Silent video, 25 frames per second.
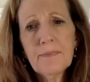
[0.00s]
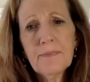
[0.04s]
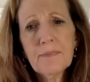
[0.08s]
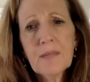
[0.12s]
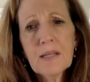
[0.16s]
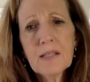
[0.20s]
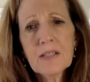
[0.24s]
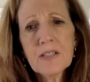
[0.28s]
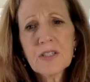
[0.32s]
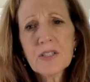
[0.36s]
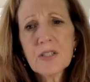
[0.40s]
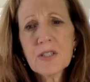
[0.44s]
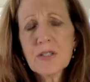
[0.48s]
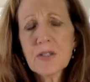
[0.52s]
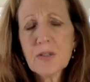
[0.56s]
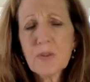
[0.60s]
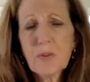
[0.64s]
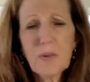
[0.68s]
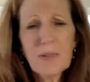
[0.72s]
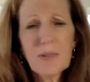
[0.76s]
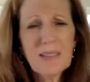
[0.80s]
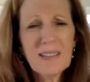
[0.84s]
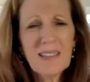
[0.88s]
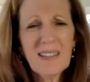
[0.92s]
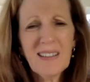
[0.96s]
That's just
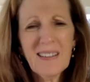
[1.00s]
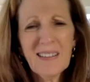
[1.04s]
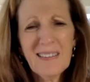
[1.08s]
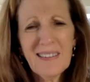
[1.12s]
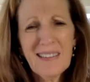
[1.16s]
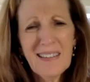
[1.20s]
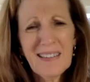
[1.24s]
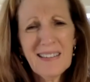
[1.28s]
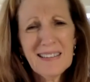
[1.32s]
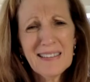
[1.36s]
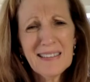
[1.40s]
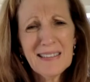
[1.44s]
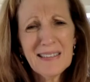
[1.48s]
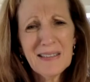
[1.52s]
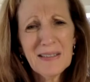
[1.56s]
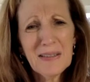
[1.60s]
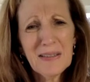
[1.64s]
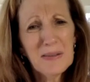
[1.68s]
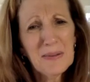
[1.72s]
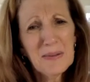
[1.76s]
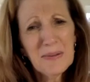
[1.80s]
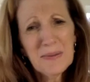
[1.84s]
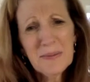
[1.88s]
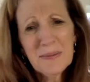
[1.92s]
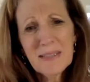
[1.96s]
always a good thing to
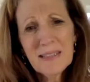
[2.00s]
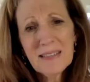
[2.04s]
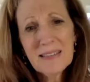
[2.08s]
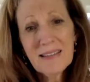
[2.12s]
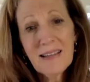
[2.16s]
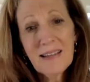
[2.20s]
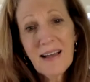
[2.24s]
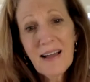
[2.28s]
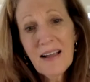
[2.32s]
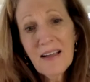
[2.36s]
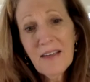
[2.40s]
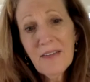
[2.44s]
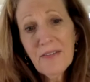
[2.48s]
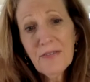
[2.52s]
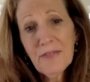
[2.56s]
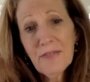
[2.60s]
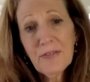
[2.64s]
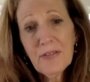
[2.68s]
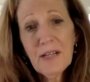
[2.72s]
do in life,